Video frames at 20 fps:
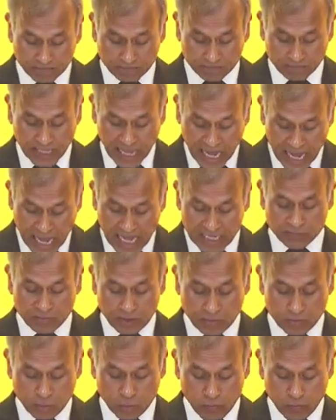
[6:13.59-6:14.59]
As we
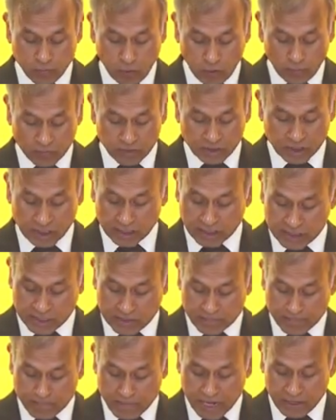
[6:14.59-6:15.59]
move forward, it is
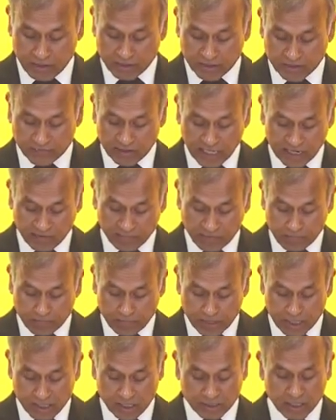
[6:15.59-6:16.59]
imperative that we
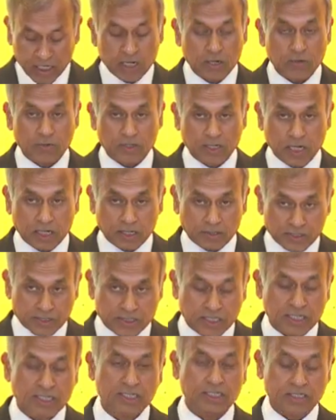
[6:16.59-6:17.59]
build a
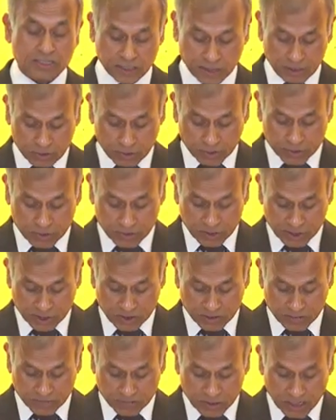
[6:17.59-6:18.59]
resilient
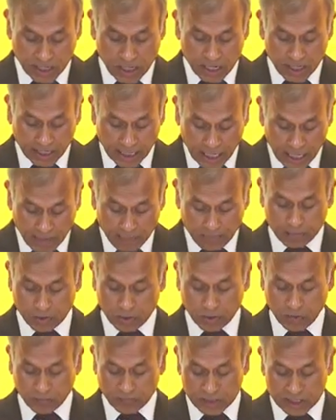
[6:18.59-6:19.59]
ecosystems capable
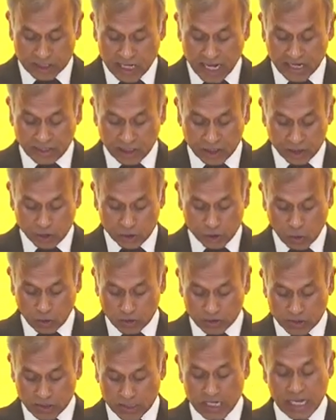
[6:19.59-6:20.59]
of withstanding
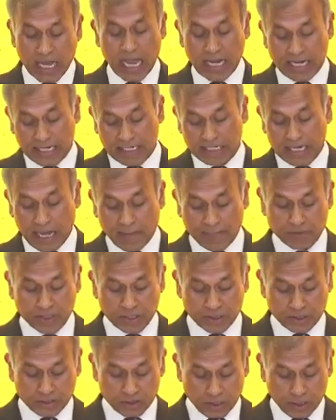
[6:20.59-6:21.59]
shocks and
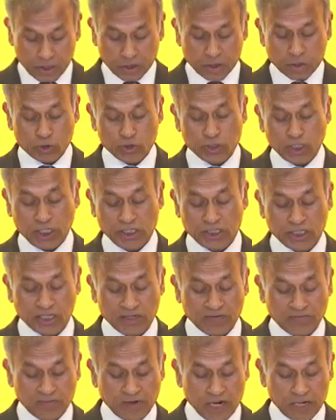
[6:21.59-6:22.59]
adapting to changing
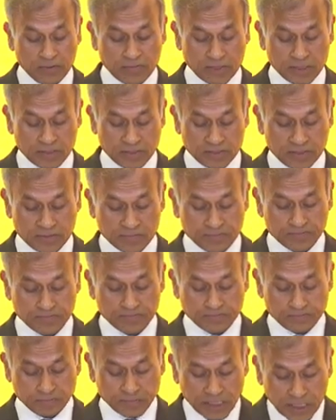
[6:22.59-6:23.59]
environments.
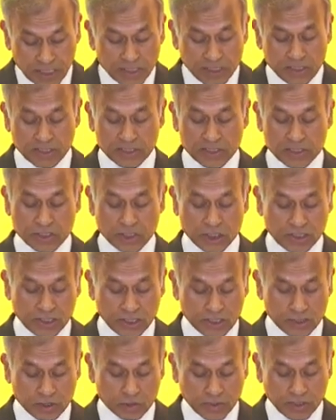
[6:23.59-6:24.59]
In this journey
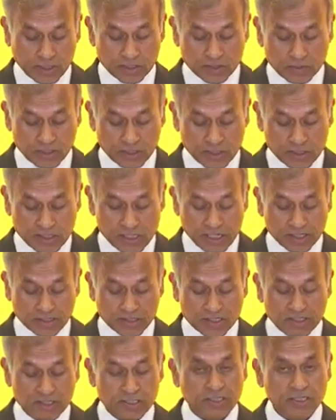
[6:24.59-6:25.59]
towards
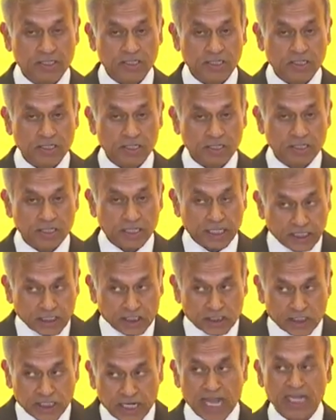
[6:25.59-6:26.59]
resilience,
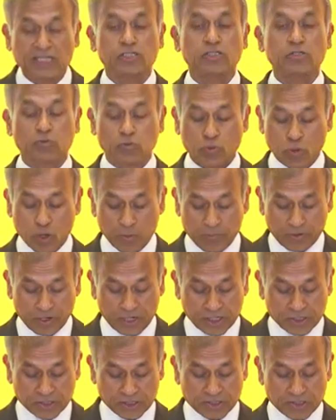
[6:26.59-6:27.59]
international
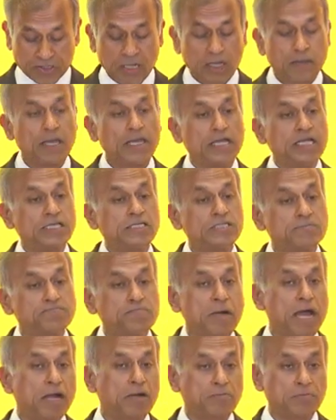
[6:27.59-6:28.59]
cooperation is
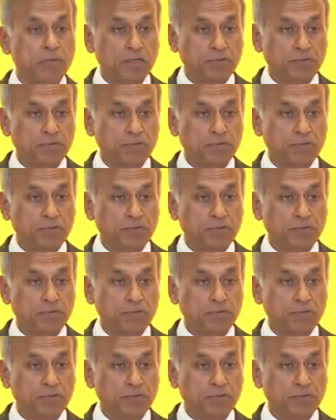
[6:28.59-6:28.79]
paramount.